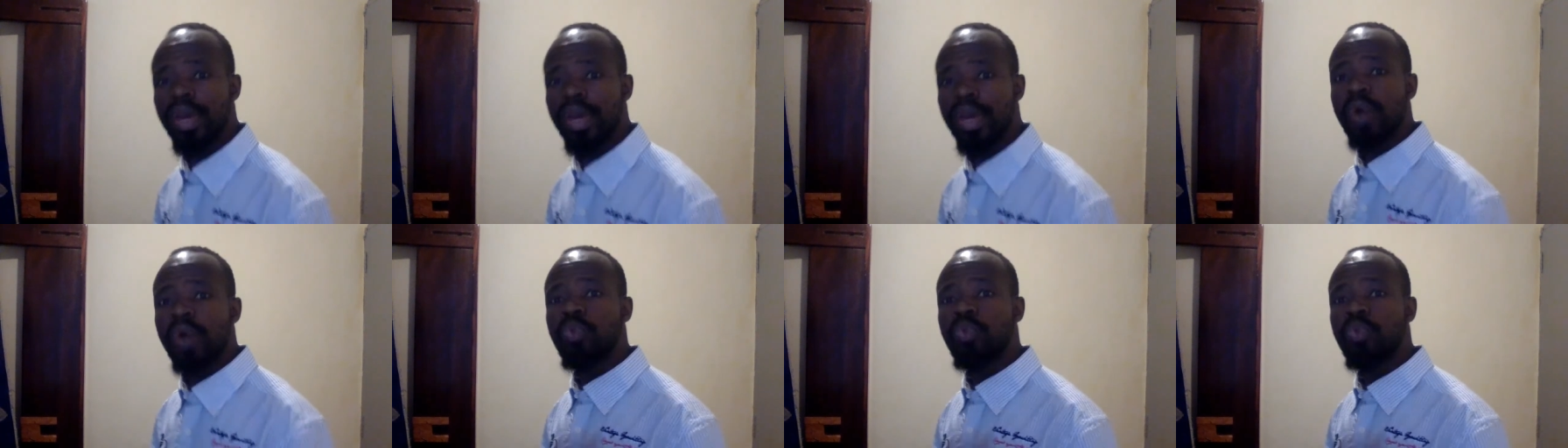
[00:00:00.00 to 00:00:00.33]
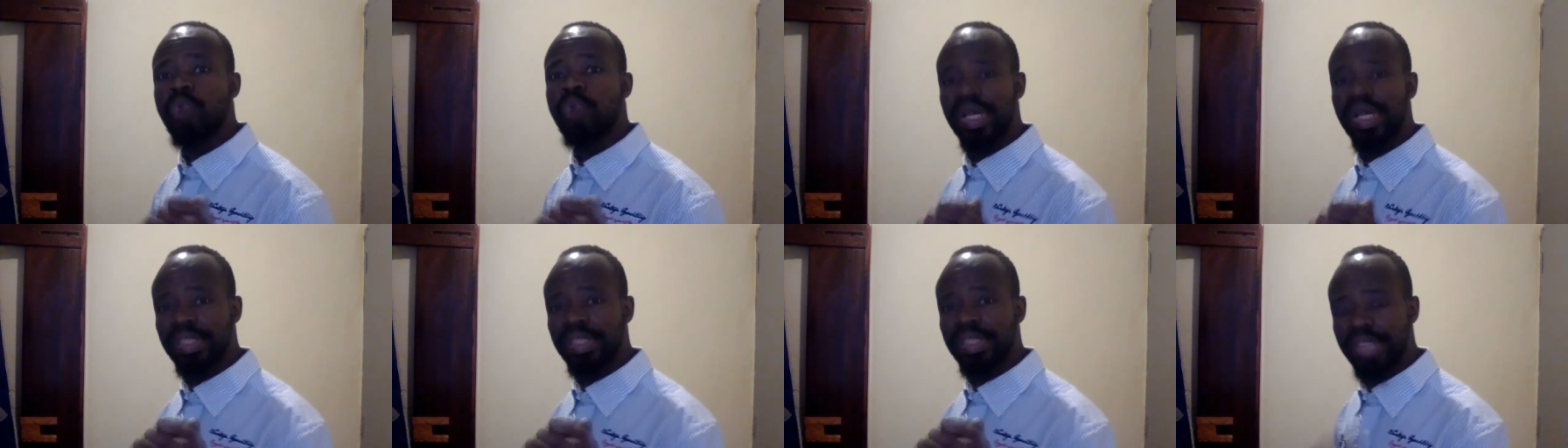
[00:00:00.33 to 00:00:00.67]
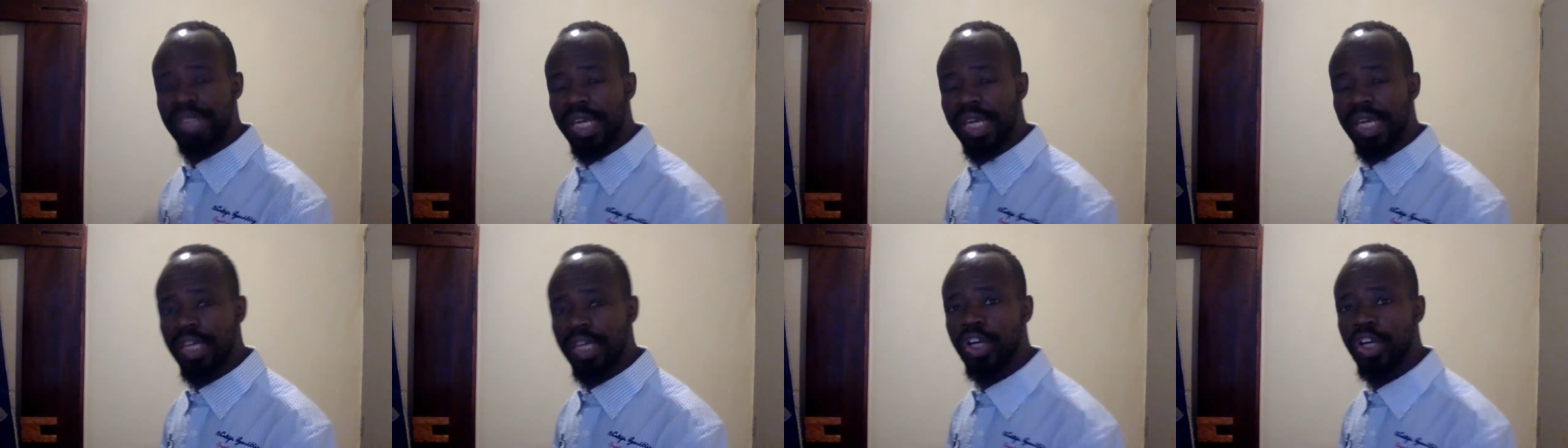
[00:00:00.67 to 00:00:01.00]
One
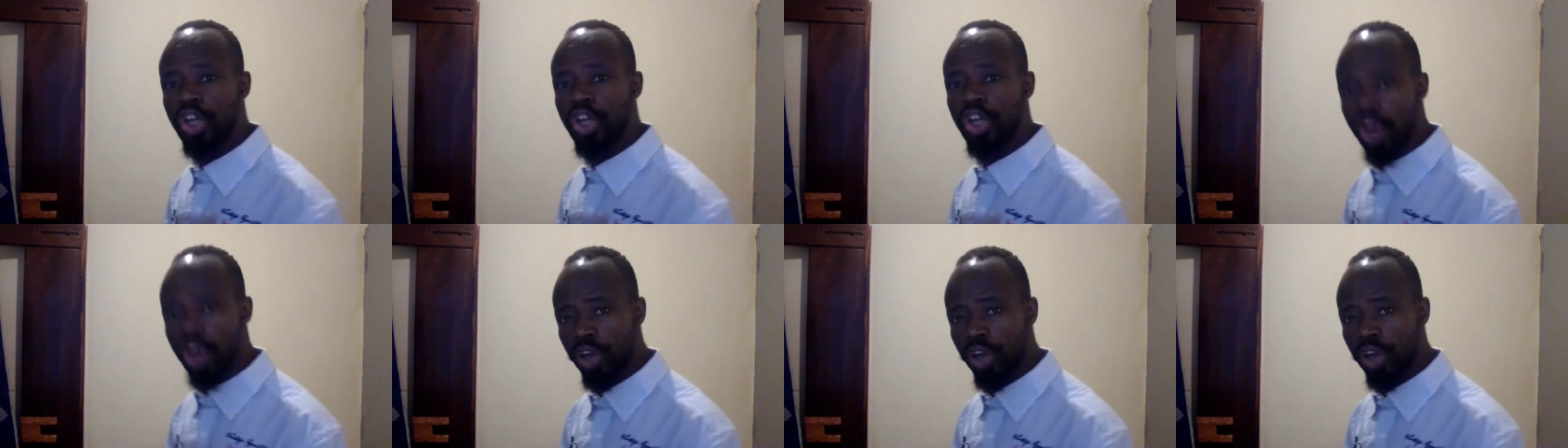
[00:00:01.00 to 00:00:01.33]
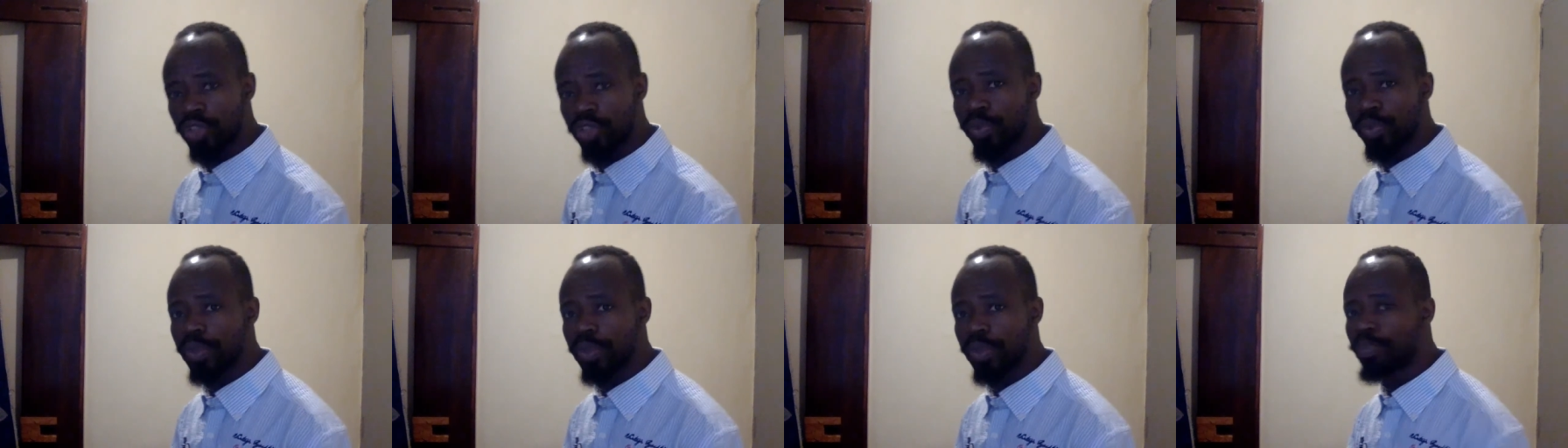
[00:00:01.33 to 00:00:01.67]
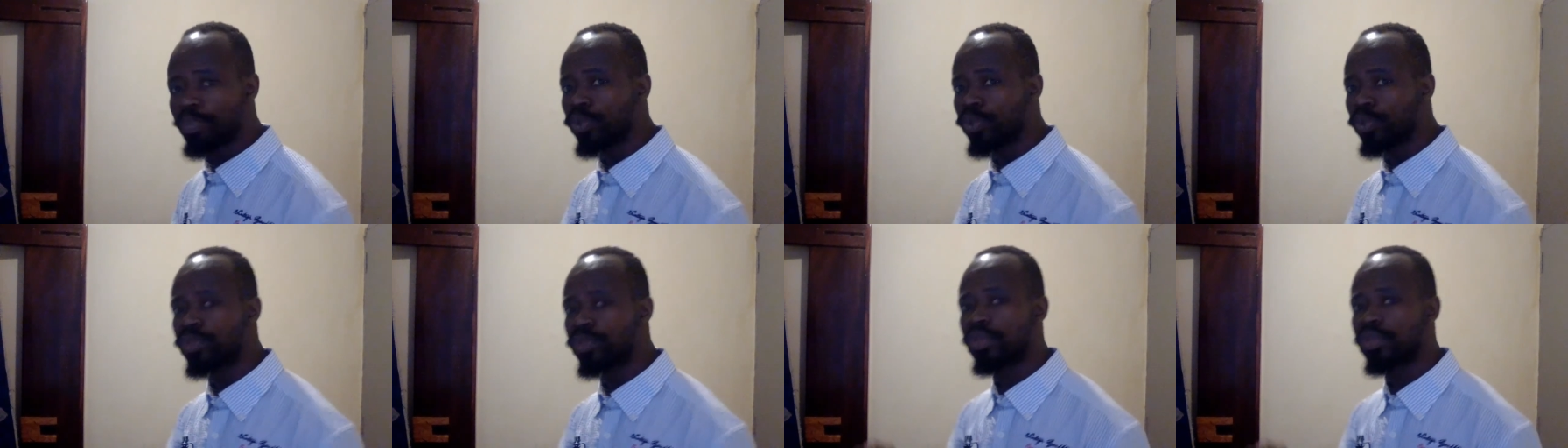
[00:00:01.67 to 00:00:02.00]
day, God will
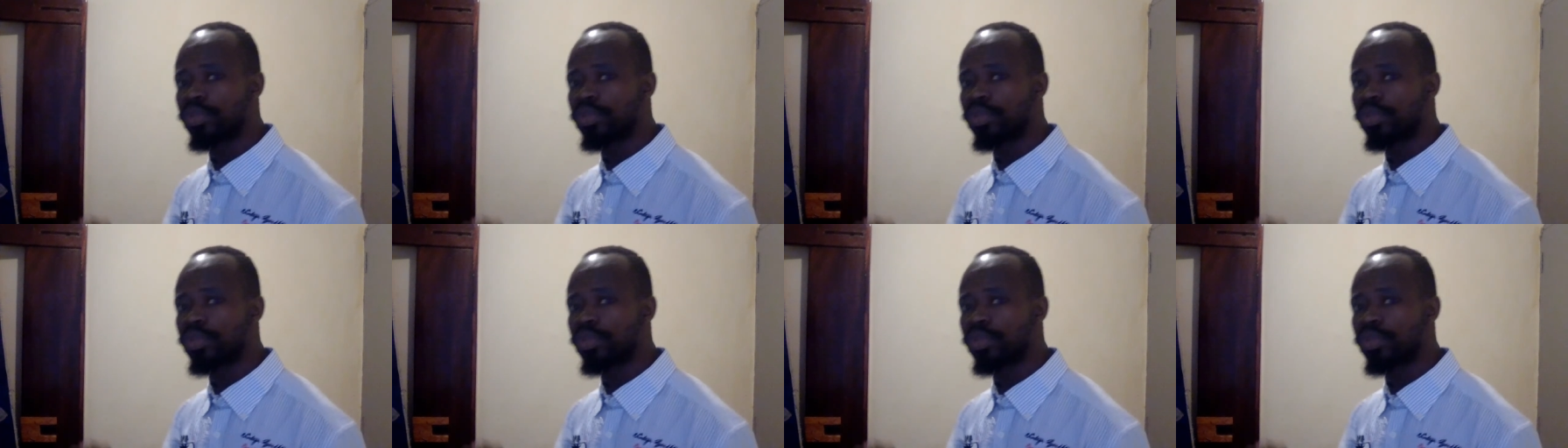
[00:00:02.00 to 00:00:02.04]
put,